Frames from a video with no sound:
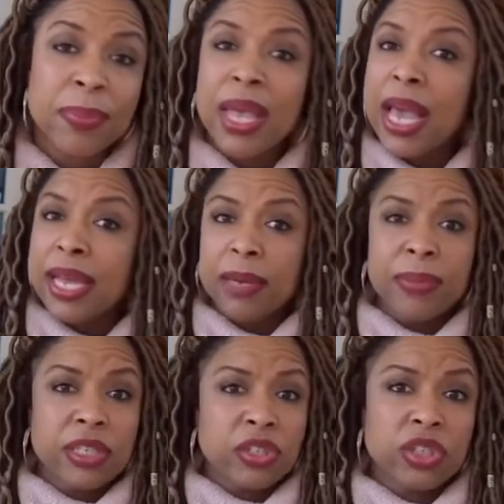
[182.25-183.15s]
And I'm not
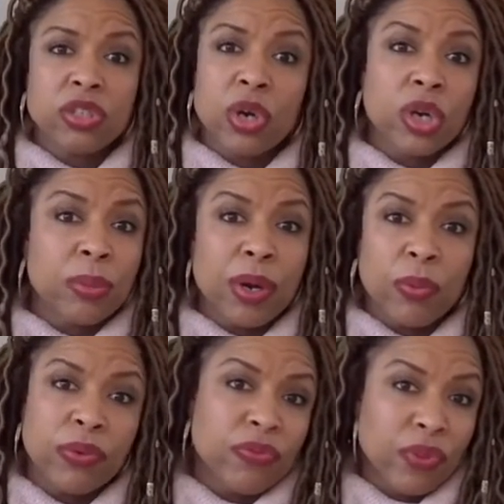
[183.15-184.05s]
just talking about with
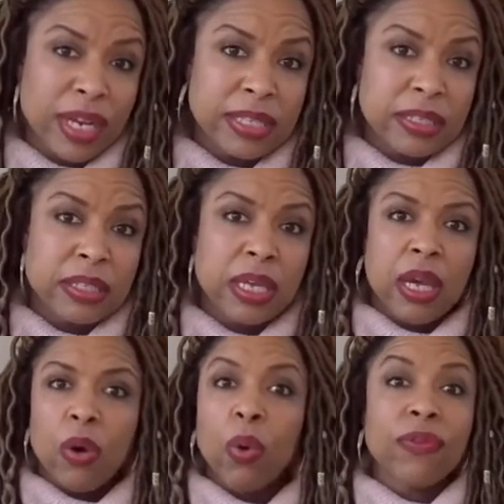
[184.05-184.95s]
friends
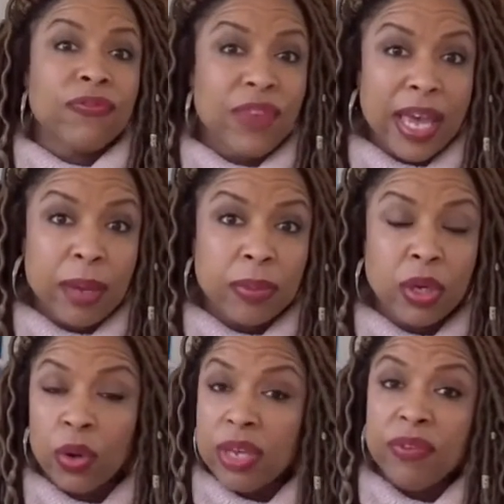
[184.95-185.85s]
or family or
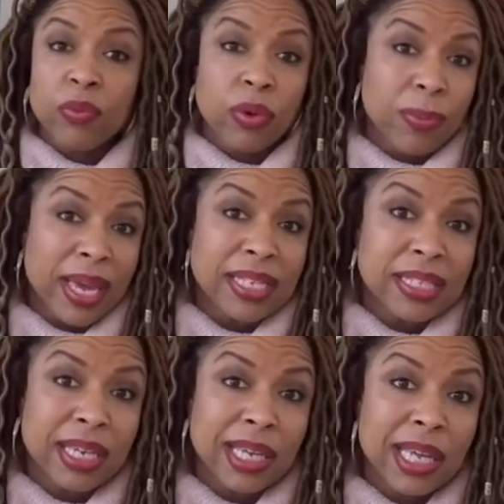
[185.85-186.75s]
even romantic.
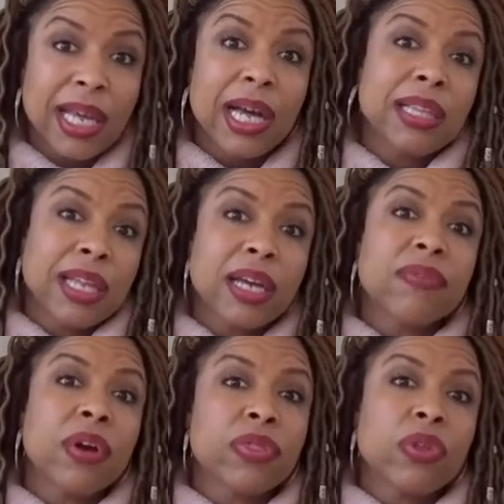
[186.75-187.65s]
A lot of
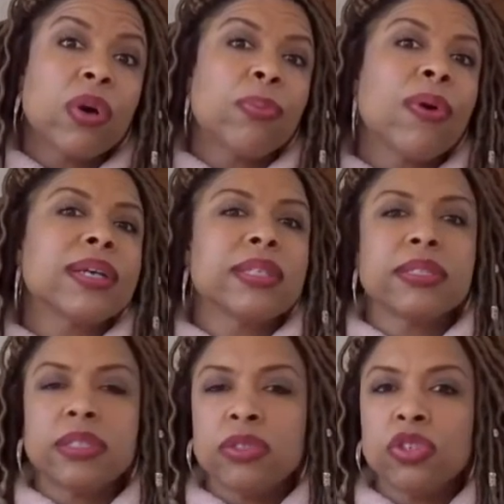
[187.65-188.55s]
our thought
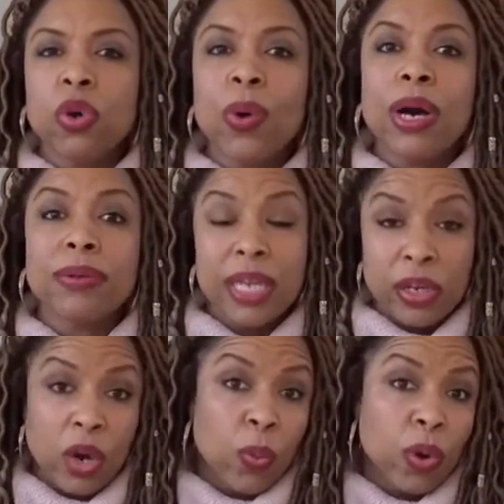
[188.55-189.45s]
processes show out in our
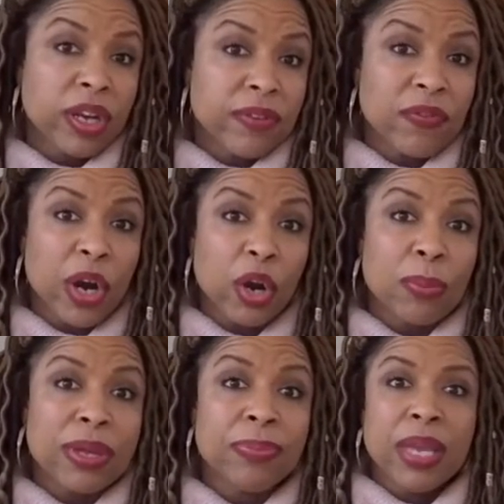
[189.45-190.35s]
work environment
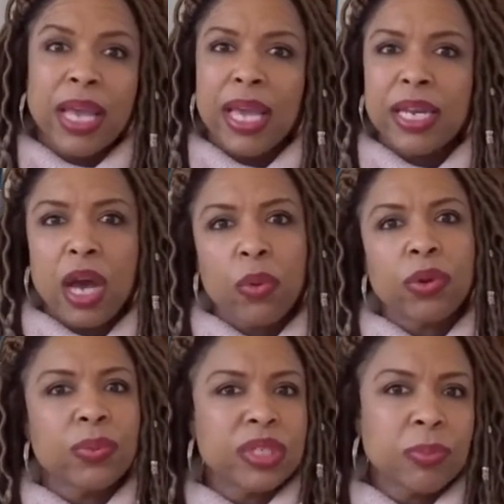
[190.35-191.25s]
in how we
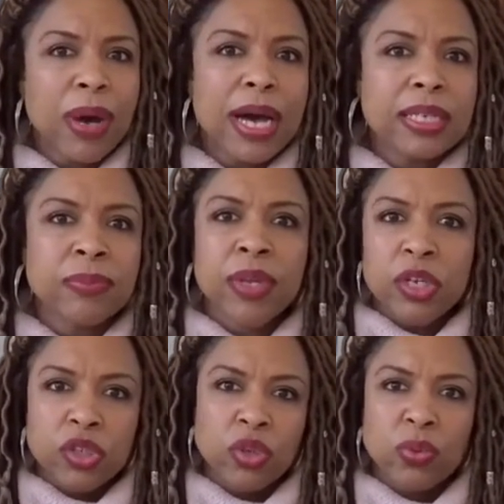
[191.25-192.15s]
respond
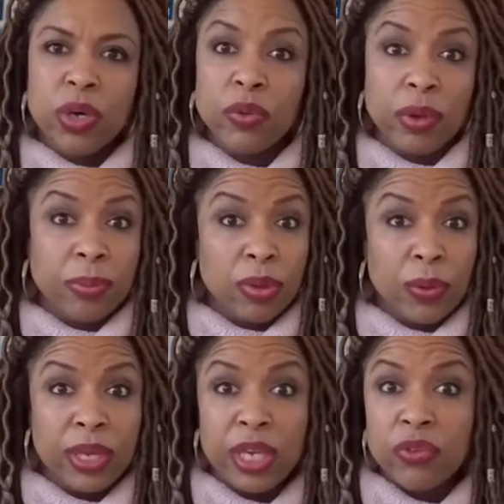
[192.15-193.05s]
to other
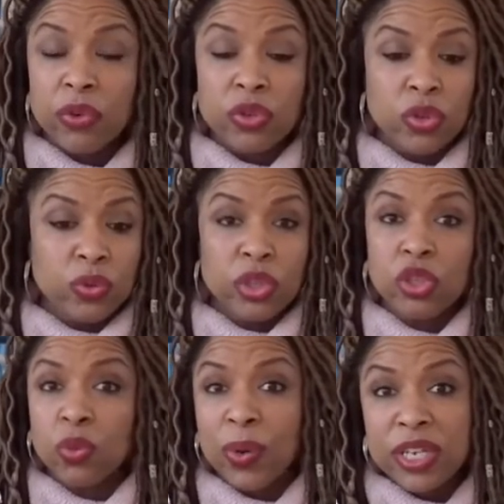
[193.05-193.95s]
employees or to
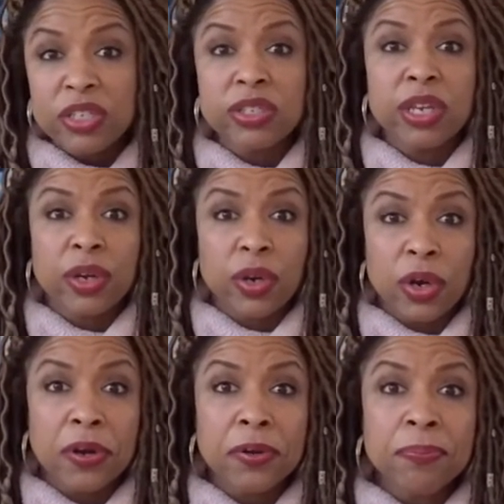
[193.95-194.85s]
situations that
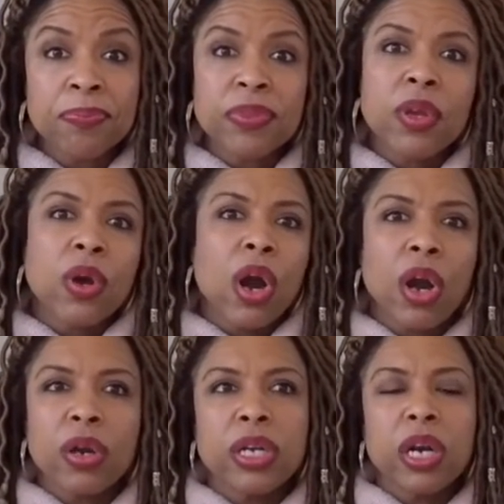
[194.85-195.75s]
occur.
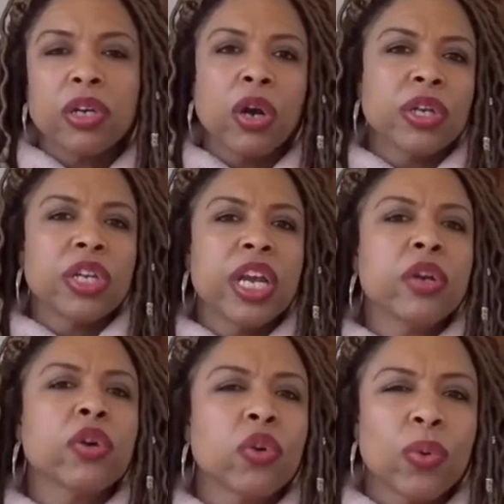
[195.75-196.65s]
Our inner
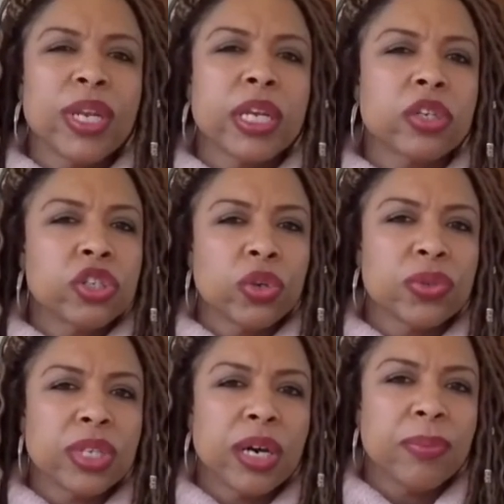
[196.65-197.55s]
critic shows
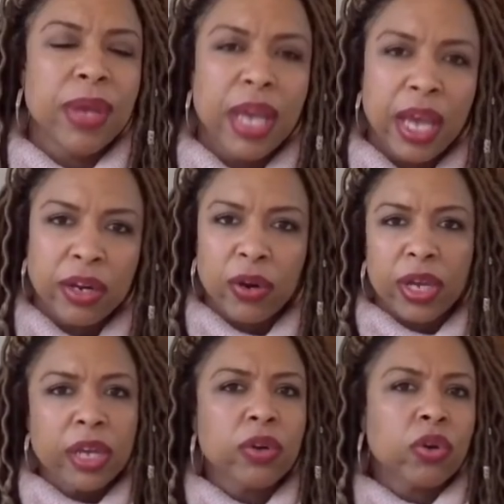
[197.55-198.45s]
up, and our
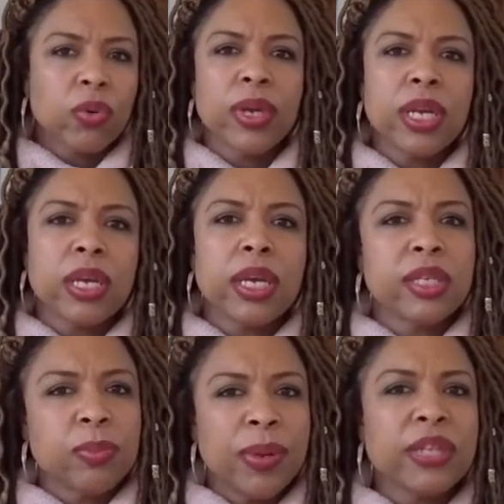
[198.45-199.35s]
inner critic is
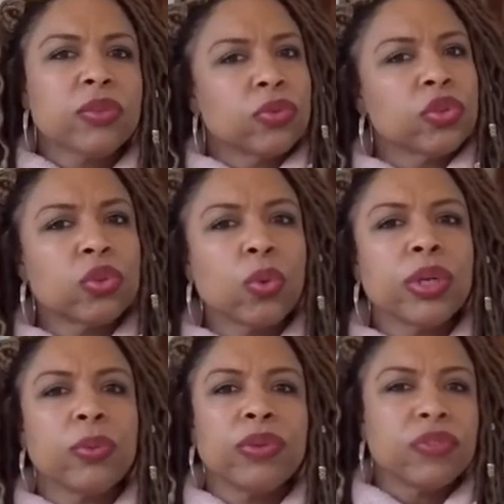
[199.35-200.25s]
based on the story that
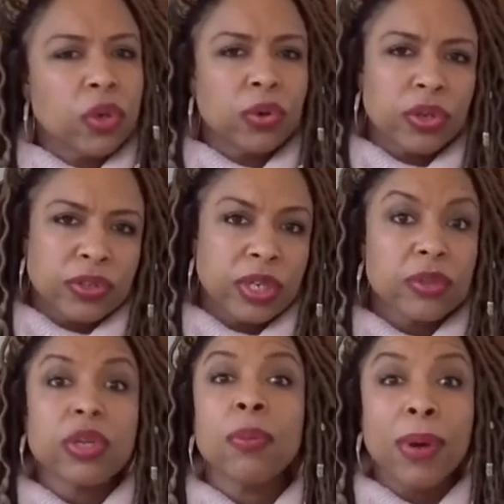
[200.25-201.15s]
we've told ourselves
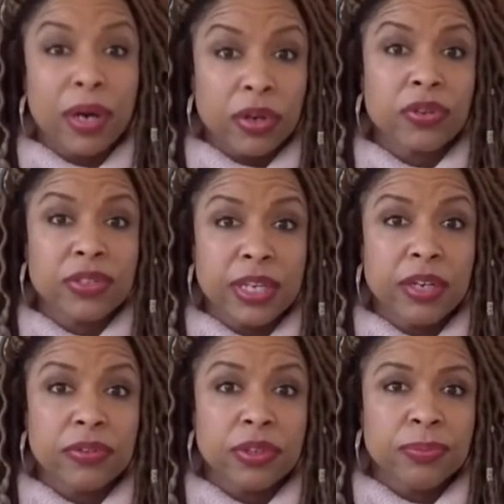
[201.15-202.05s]
about ourselves.